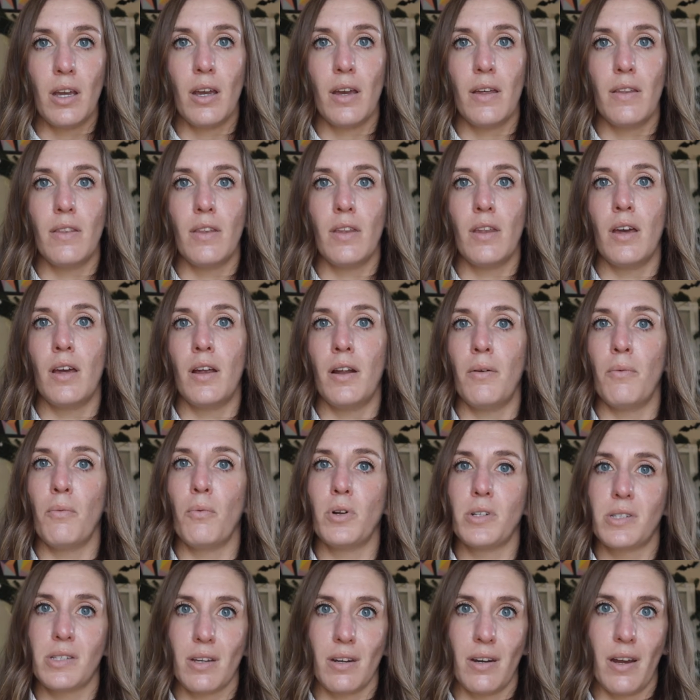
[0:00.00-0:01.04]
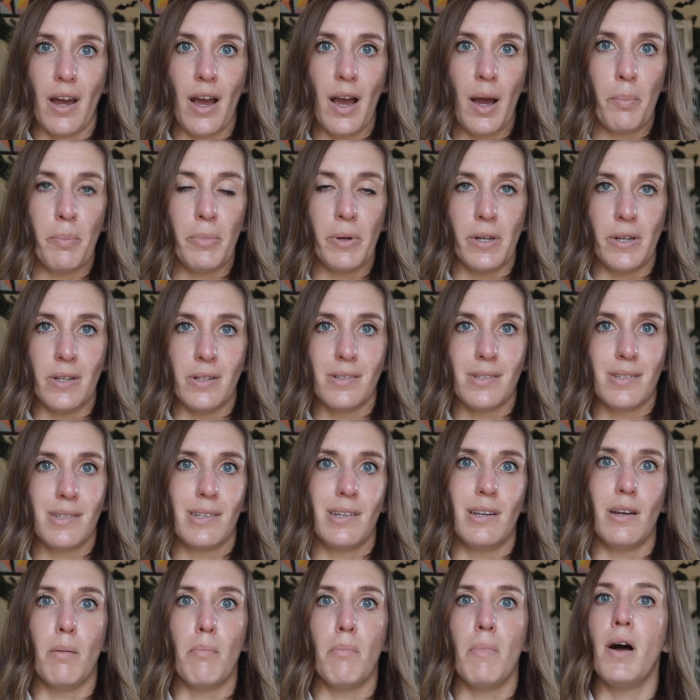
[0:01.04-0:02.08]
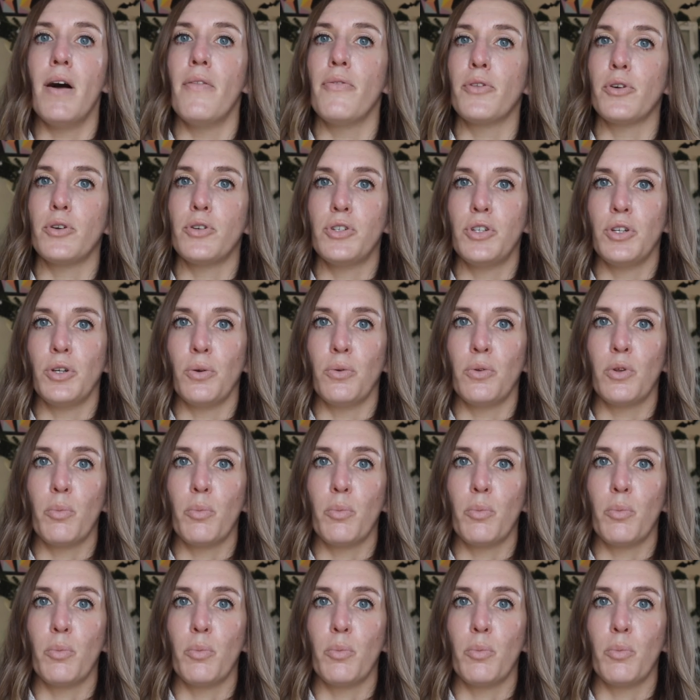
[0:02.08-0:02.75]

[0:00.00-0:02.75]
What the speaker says: And then what's going to happen is in a month or two,